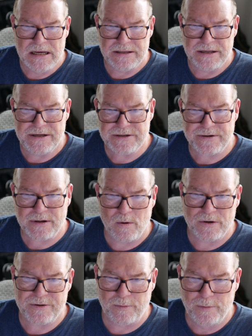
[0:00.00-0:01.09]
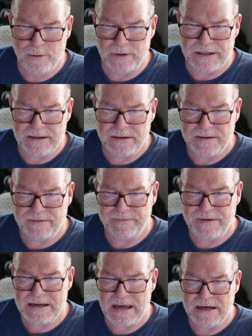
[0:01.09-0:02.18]
The district court's ruling that
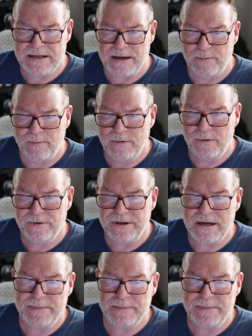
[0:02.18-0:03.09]
vacated a rule that